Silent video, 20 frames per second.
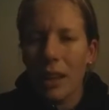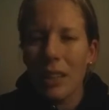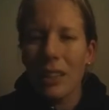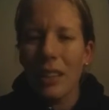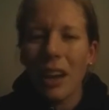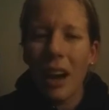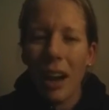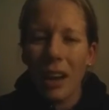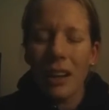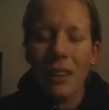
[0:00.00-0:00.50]

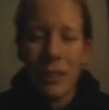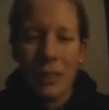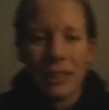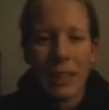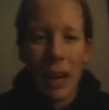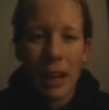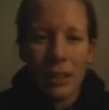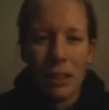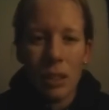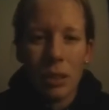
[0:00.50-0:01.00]
It's kind of
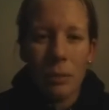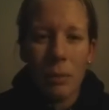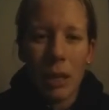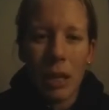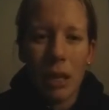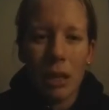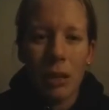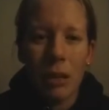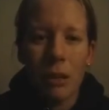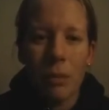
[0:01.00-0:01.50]
sad to
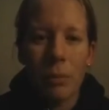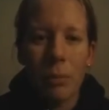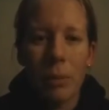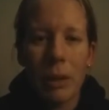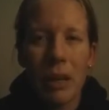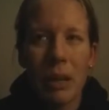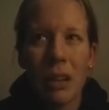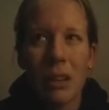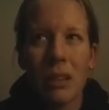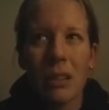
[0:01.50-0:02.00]
me,
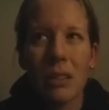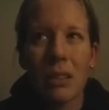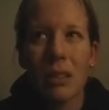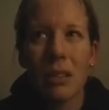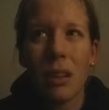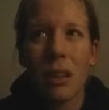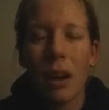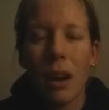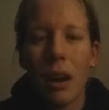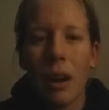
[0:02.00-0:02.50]

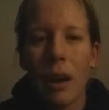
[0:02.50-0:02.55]
because,